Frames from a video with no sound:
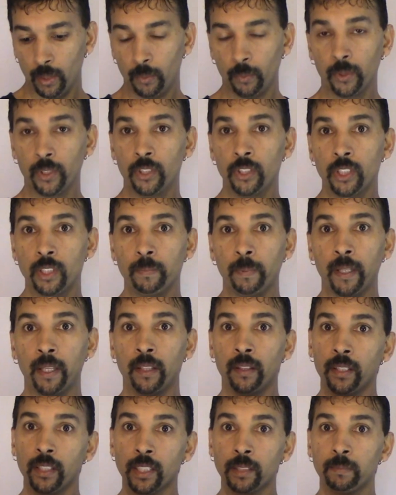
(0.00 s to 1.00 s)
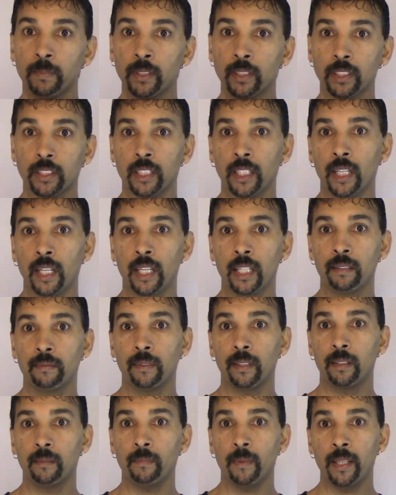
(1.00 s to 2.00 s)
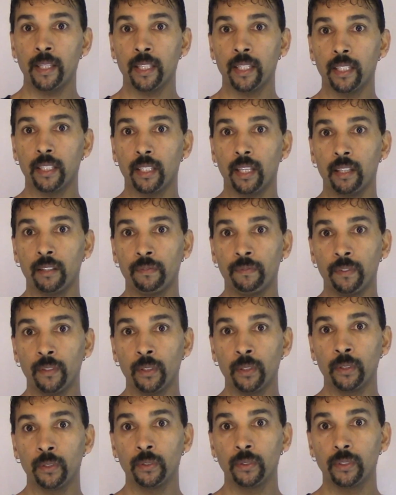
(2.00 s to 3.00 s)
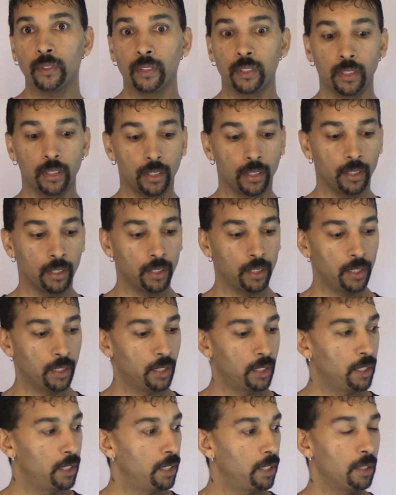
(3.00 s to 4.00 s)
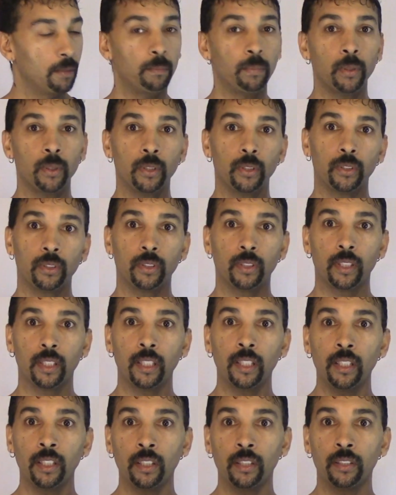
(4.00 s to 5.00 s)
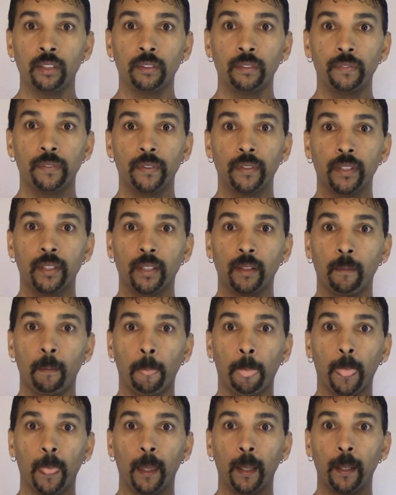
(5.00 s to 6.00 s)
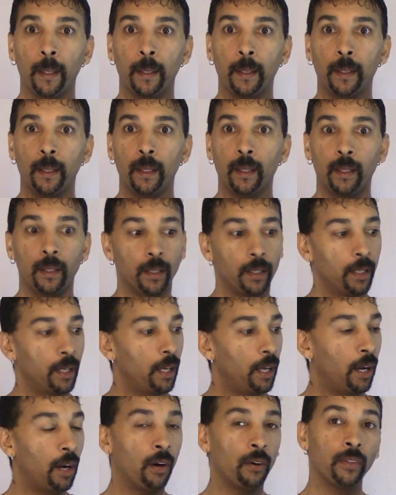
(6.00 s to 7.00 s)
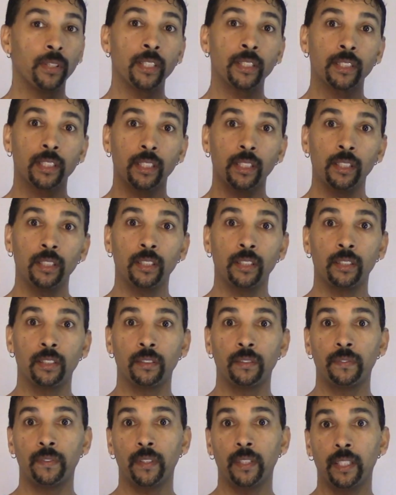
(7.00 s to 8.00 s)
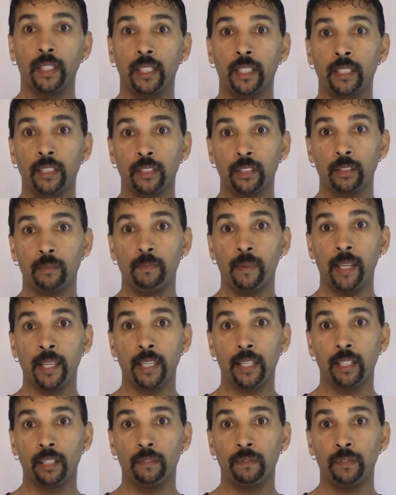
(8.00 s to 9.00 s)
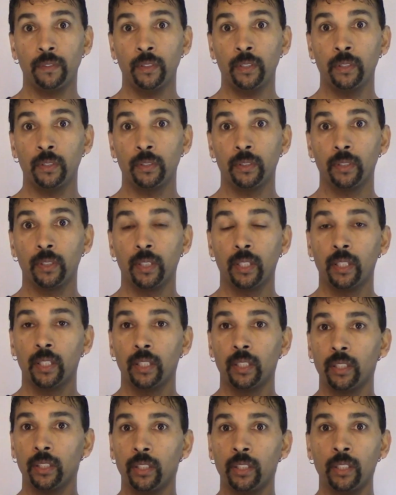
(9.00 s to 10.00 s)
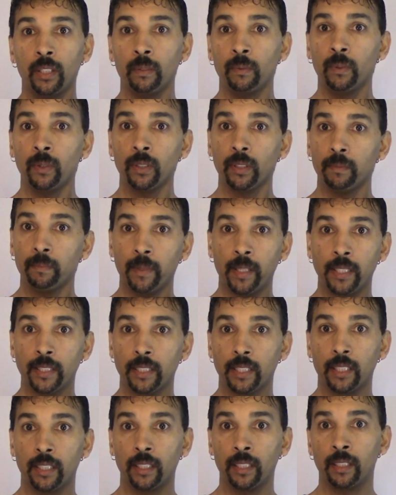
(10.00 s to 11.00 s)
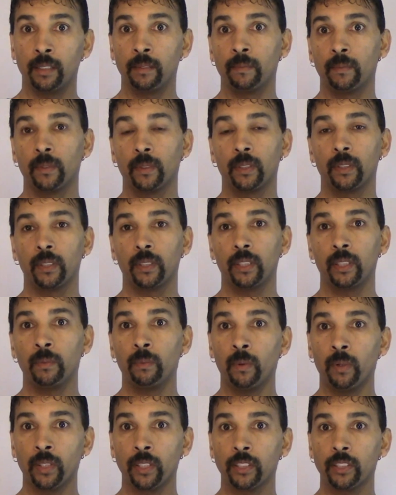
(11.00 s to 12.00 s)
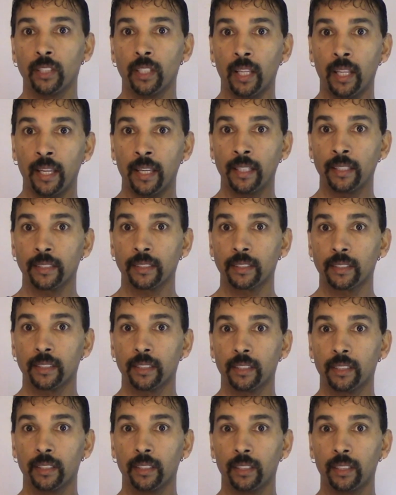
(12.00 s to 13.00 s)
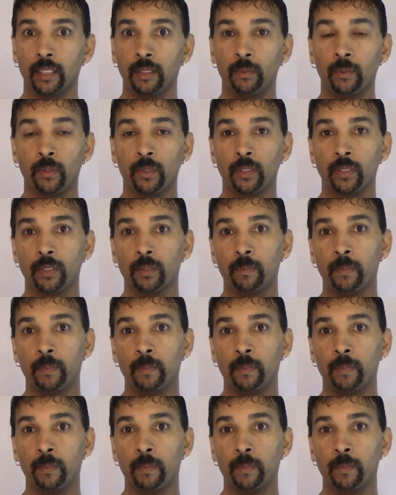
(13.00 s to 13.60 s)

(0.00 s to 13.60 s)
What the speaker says: When you spend this much time in making a flute, putting love, all this love into making a flute, you don't want to mess it up. You want it to last. You want it to